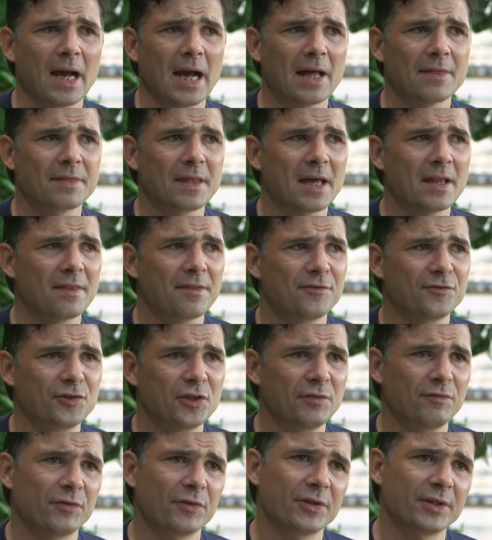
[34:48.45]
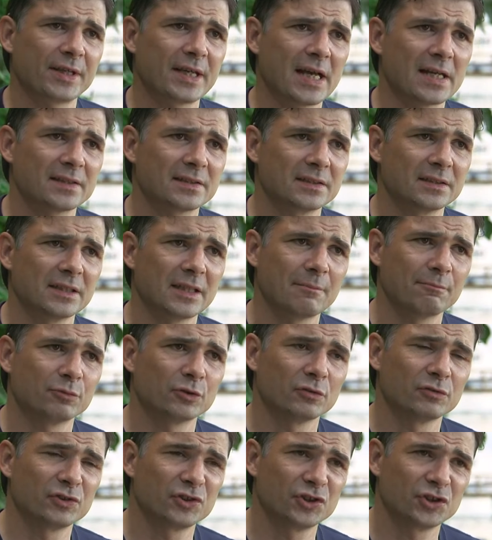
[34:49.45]
and then see if you can guess the
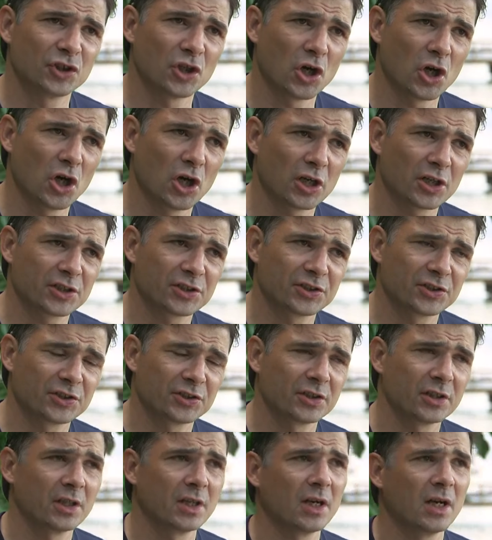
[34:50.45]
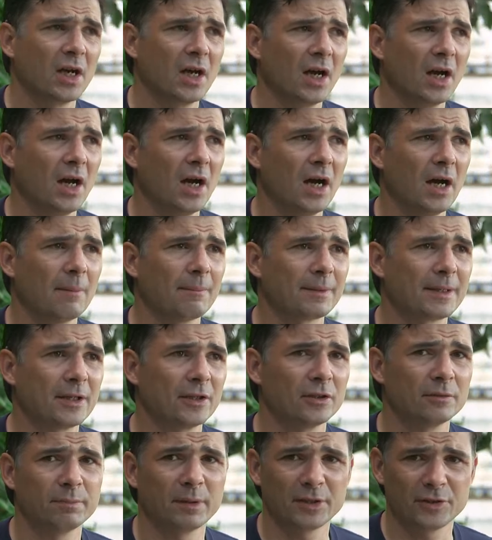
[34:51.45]
number of sharks
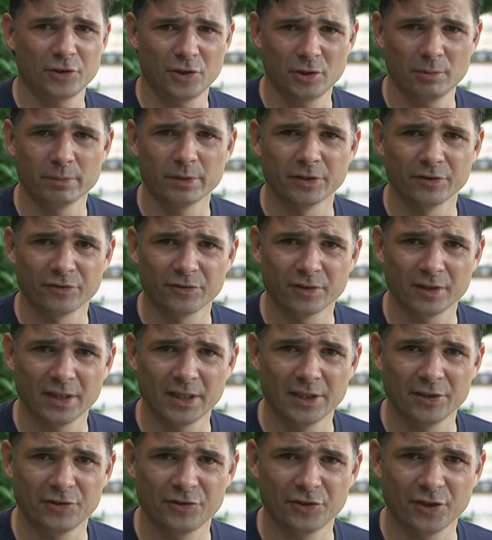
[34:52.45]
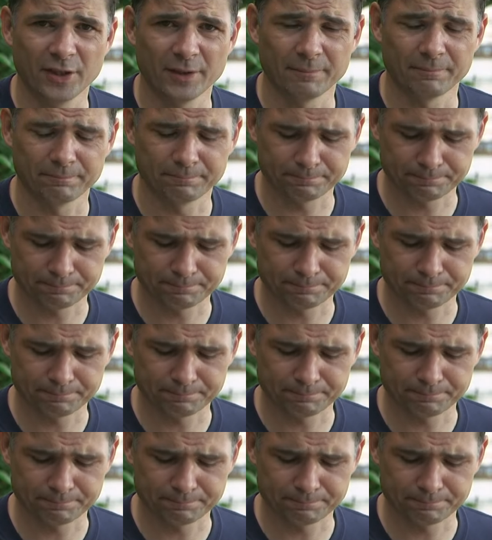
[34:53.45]
killed by humans each year.